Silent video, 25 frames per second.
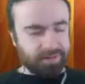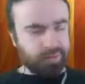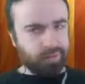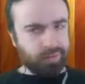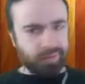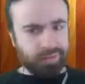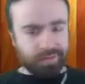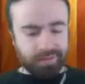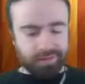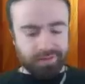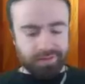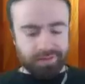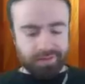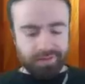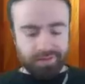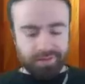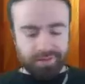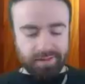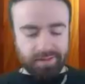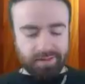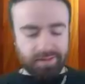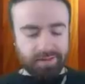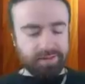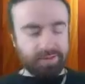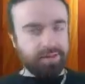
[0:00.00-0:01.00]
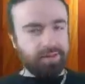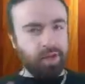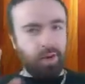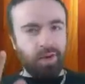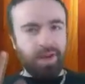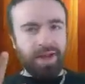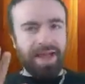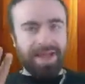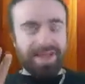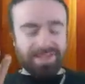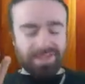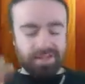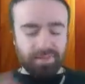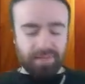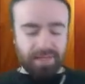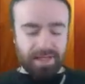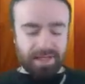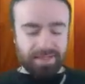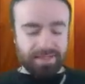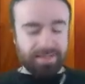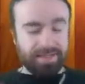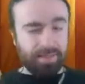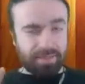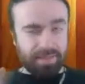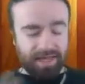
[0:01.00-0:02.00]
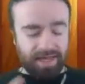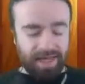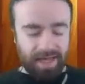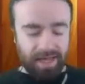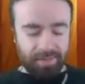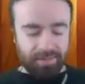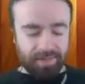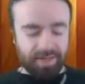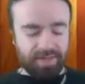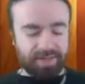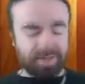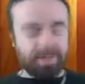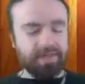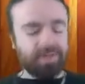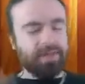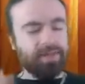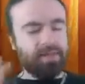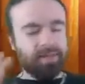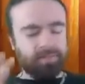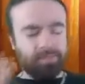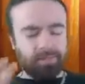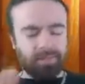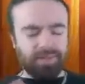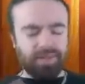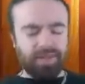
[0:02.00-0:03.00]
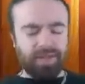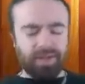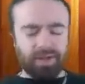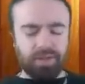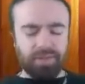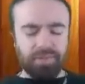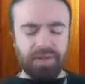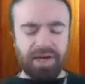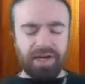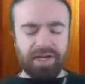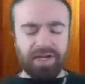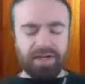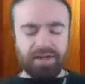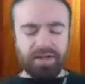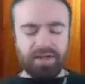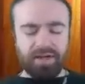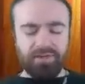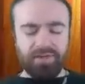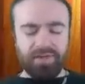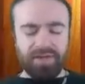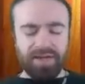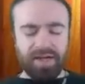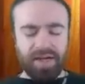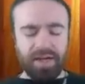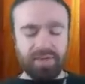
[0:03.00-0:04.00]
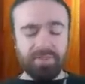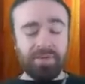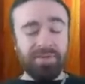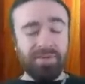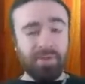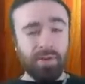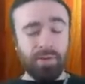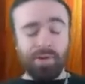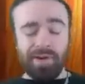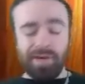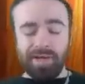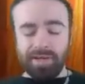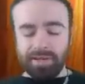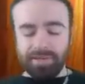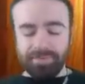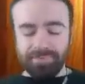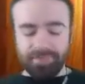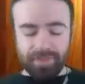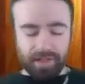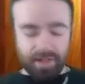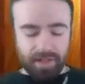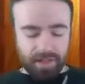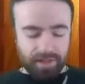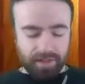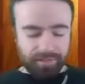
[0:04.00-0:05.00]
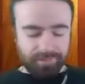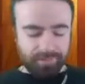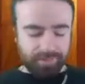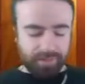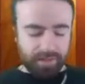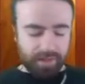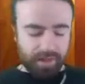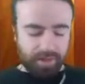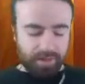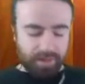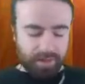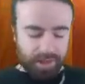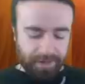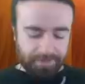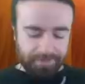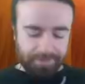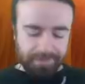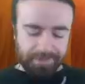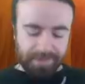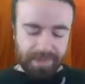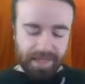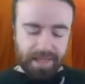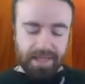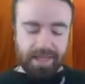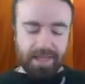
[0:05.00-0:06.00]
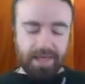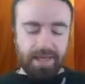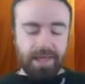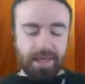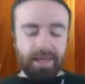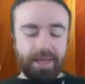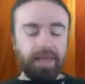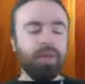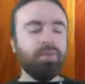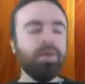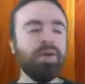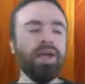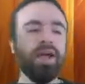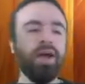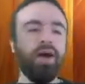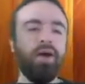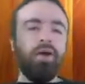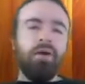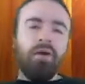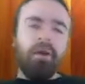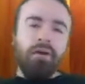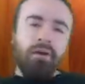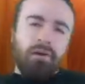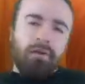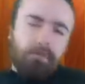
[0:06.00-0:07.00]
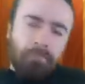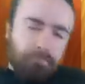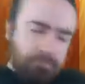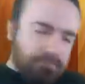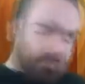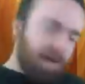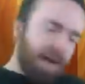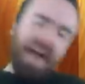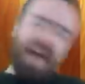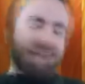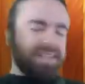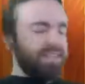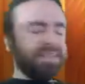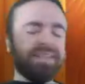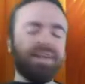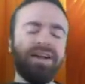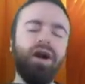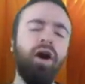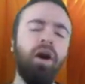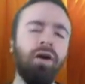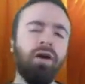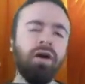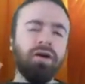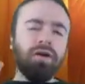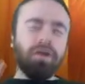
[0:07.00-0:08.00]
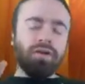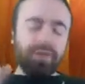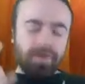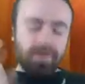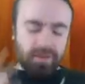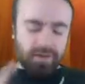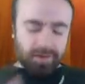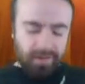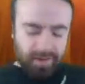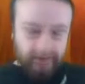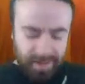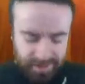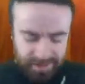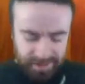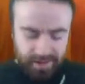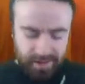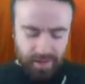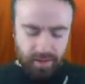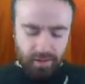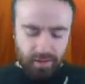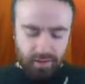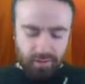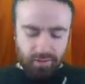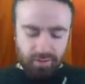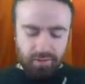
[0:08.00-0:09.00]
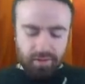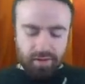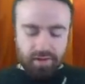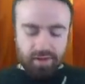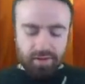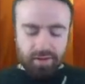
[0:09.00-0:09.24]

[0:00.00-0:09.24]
real tilted. Don't ask me. Something happened. We'll talk about it a different time if you want. Okay, here we go. Max Carl, let's go.